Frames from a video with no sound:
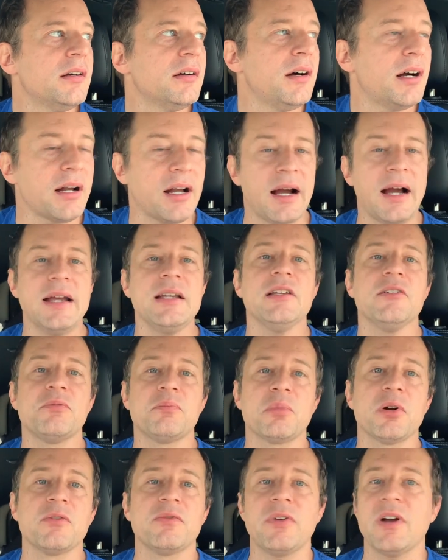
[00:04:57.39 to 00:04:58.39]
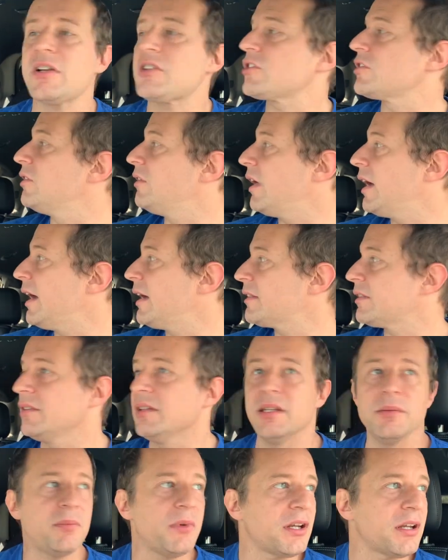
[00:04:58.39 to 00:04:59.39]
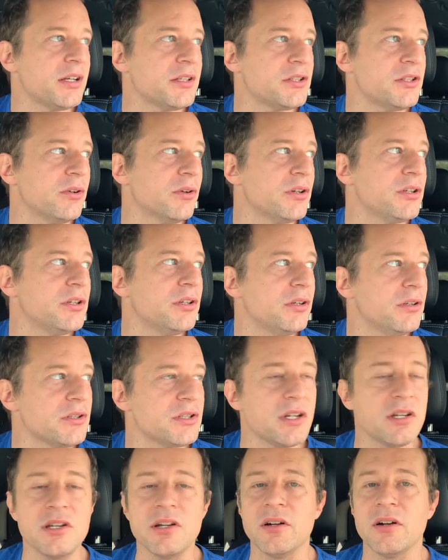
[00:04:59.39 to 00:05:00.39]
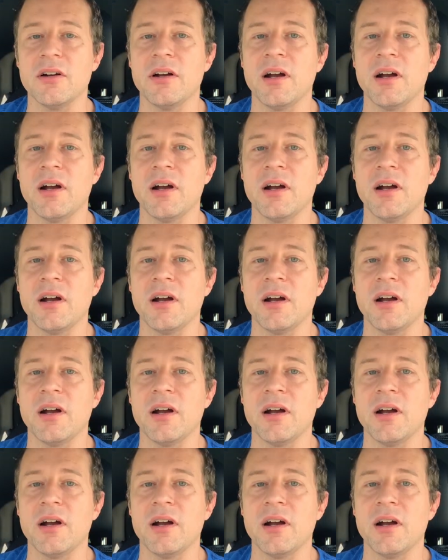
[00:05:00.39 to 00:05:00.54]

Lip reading: a kind of professional athlete because you're using your